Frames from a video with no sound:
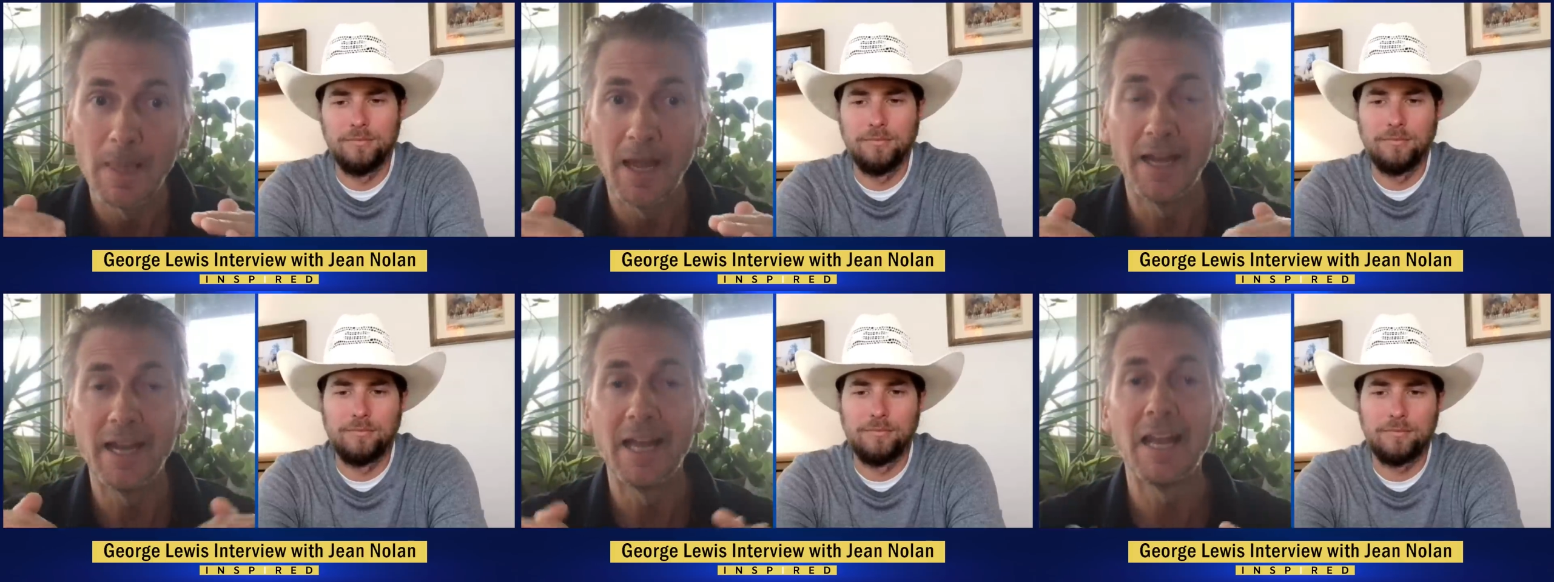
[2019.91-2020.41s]

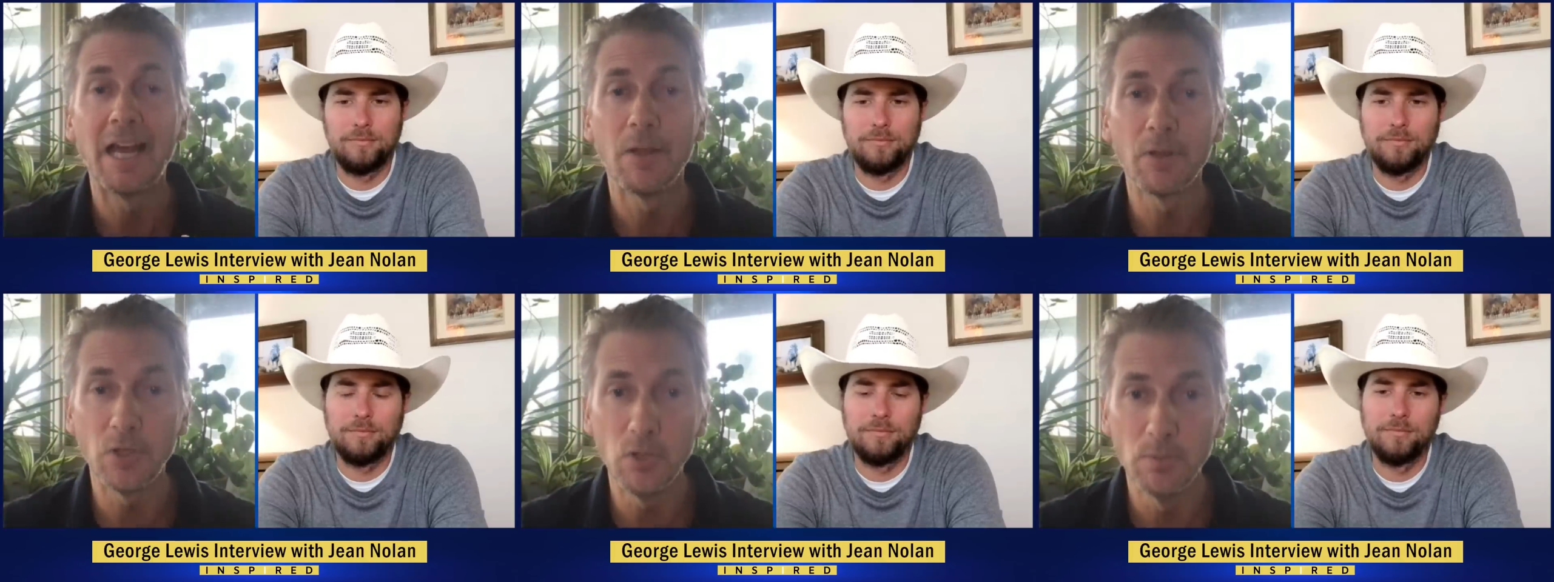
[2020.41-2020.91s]
Speaker 1: and allow
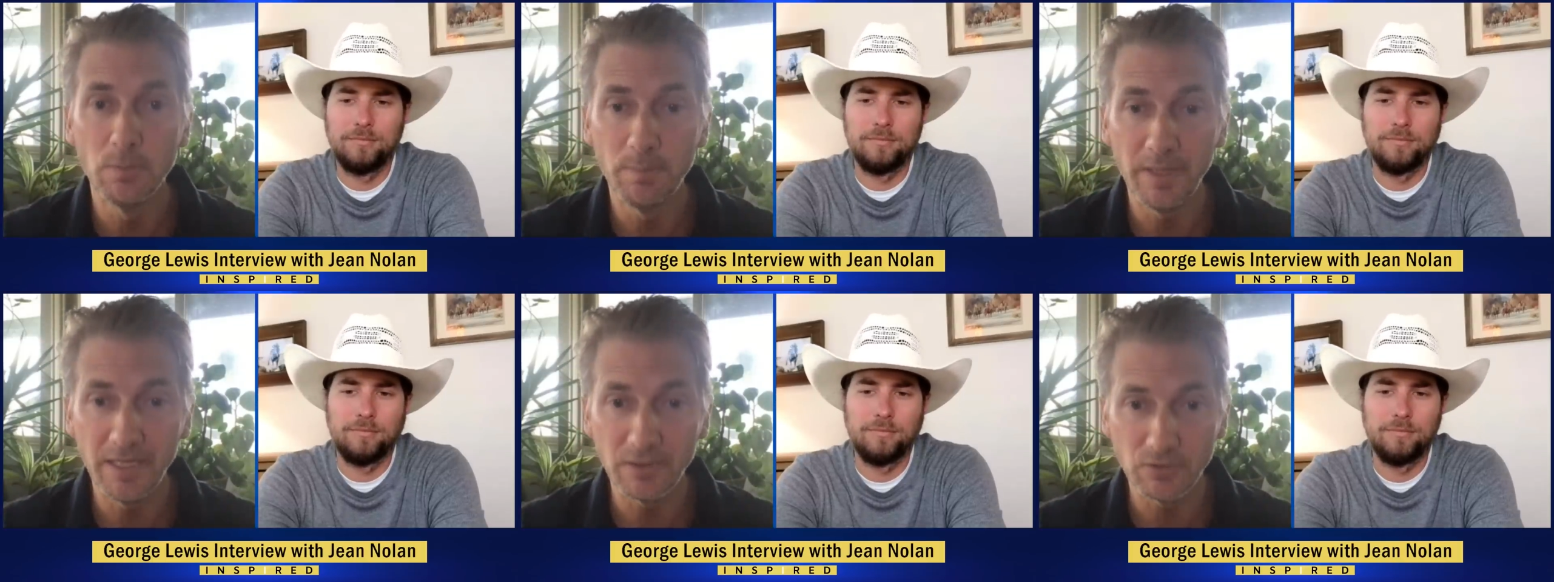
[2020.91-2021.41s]
the human
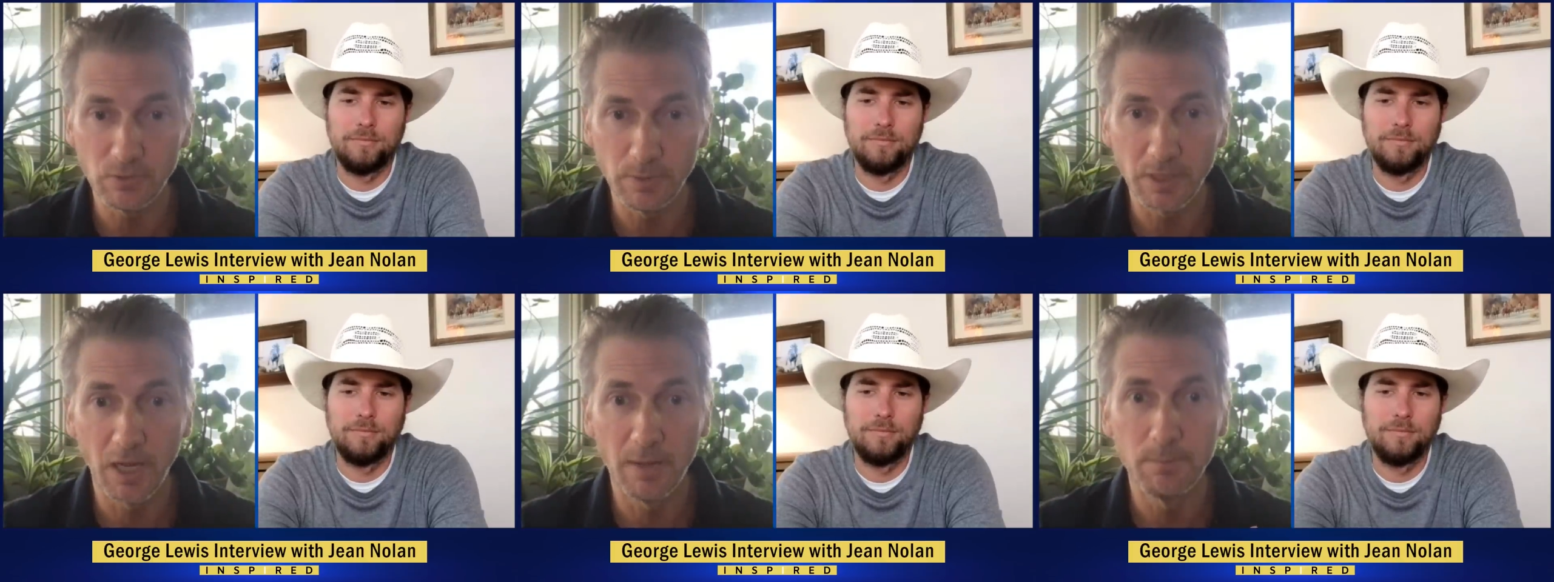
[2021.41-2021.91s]
being to
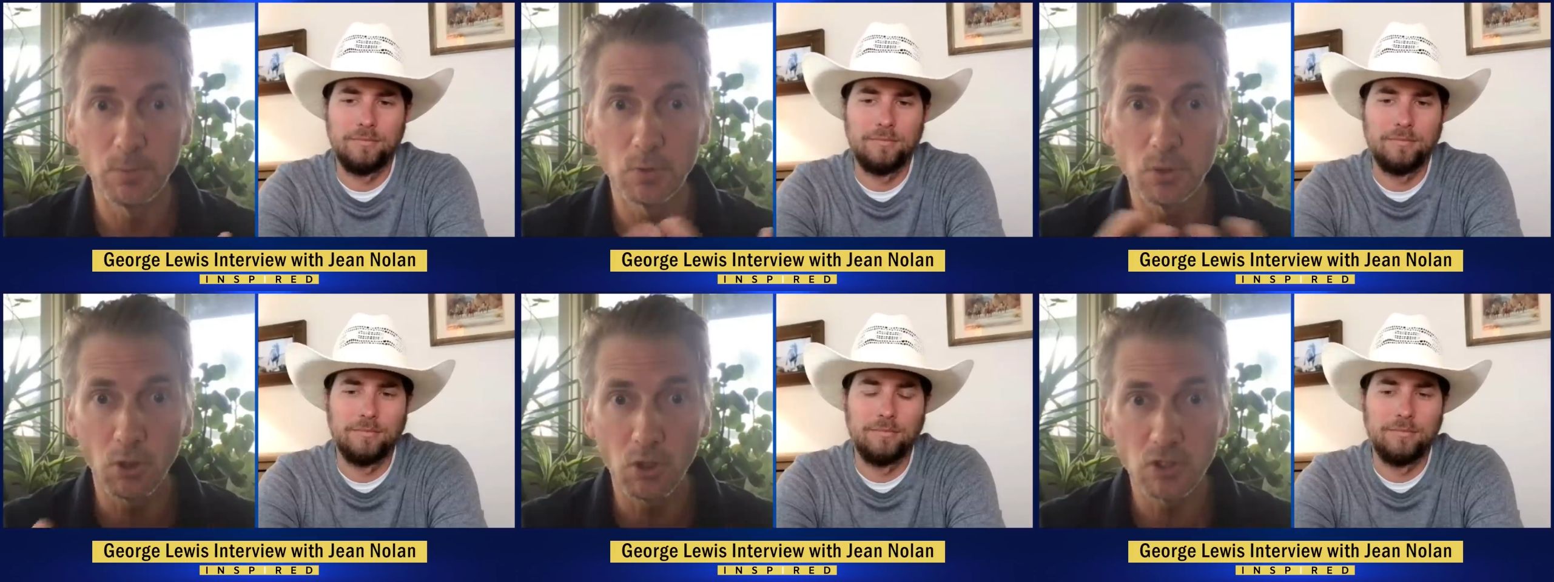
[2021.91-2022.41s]
become more
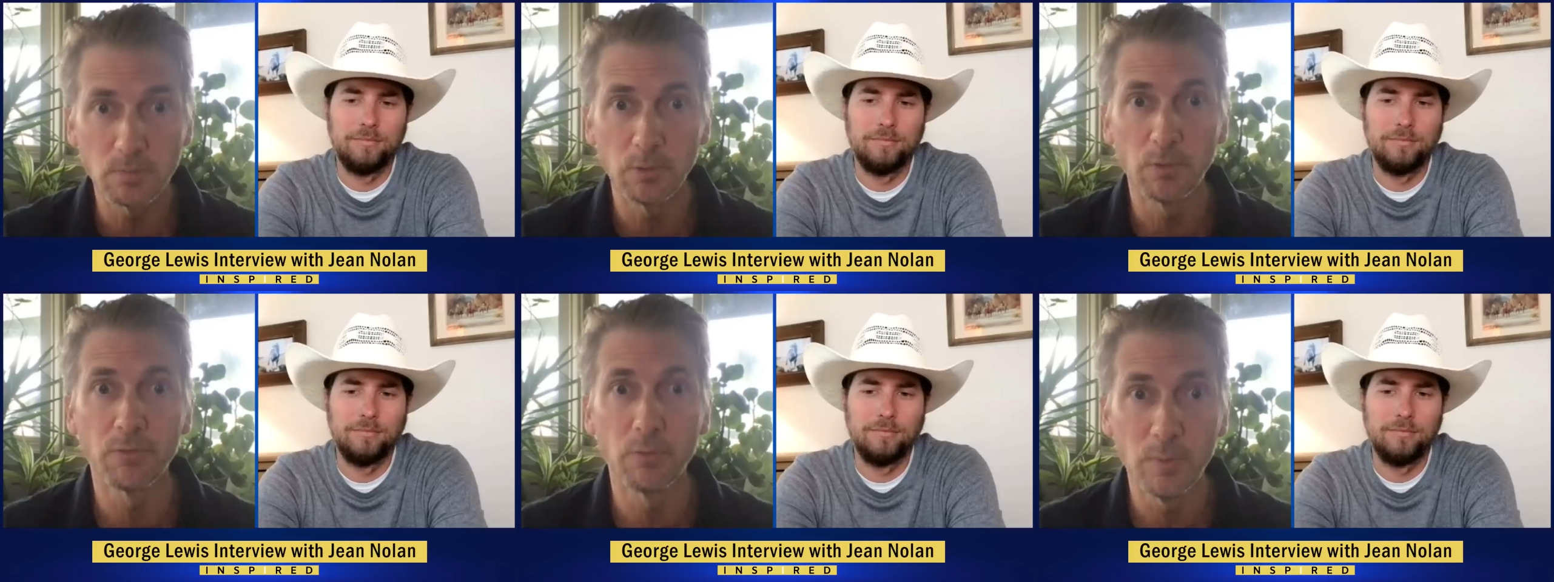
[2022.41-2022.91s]

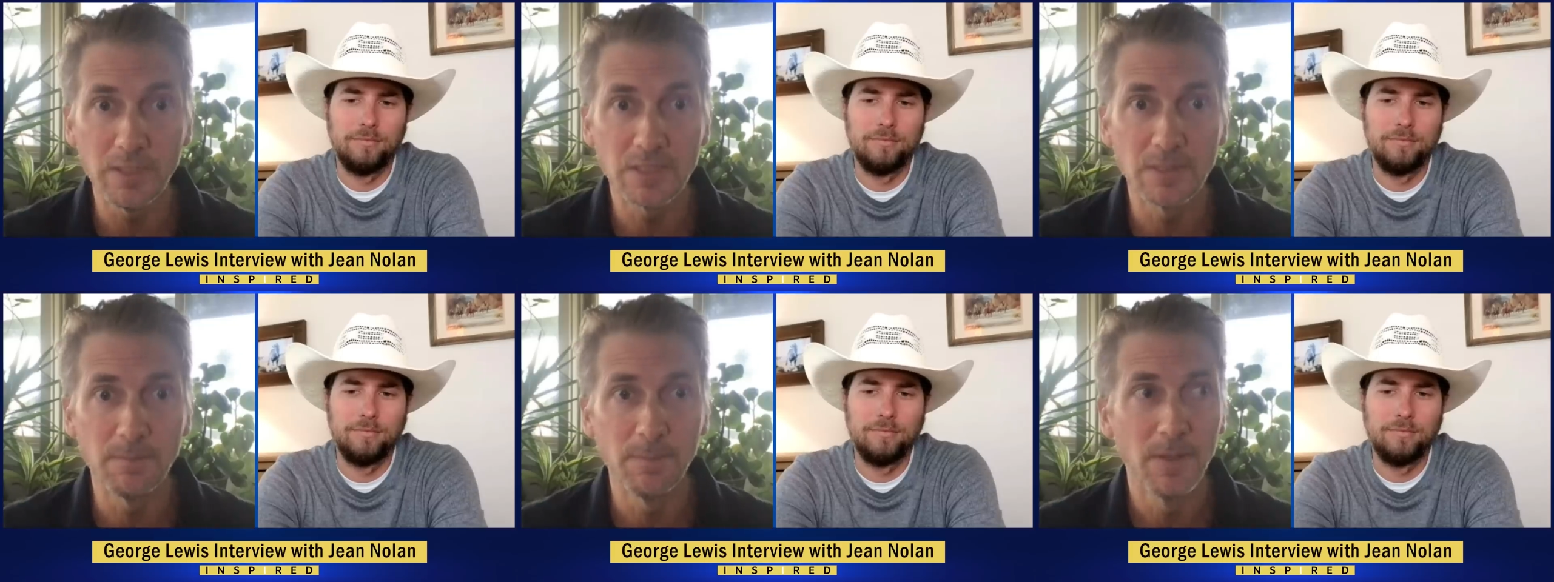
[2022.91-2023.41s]
knowledgeable through
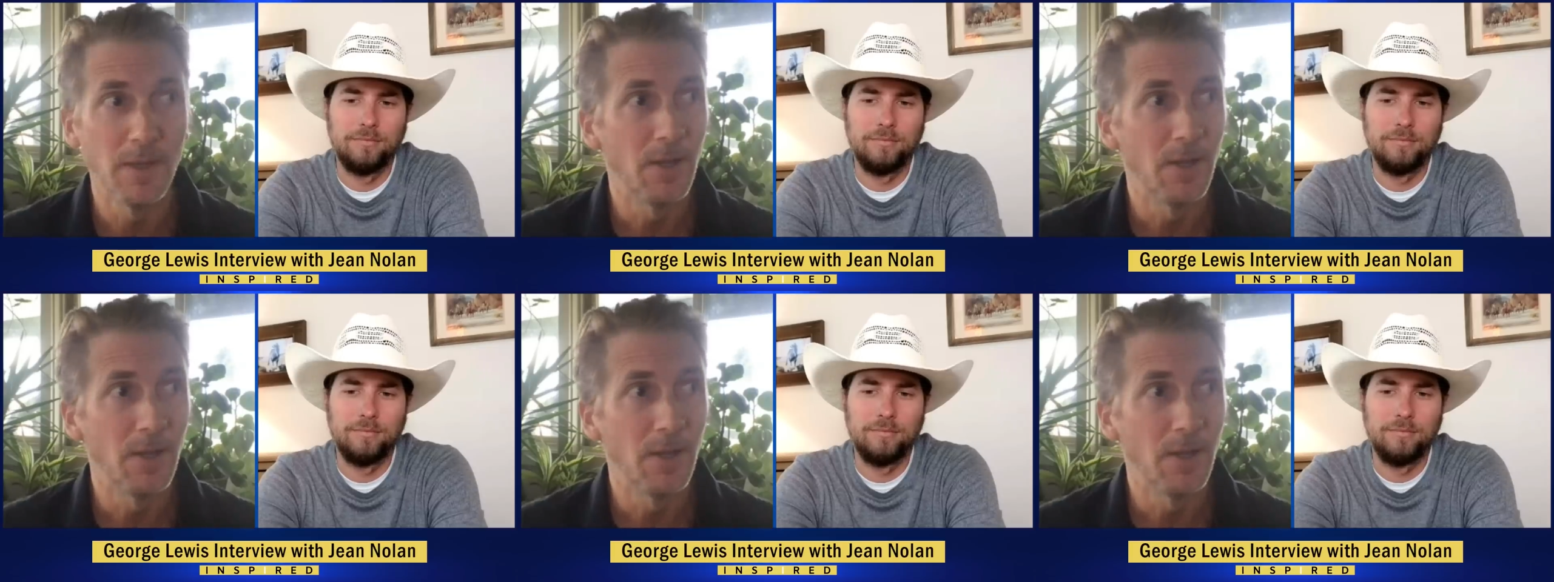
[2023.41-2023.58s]
wisdom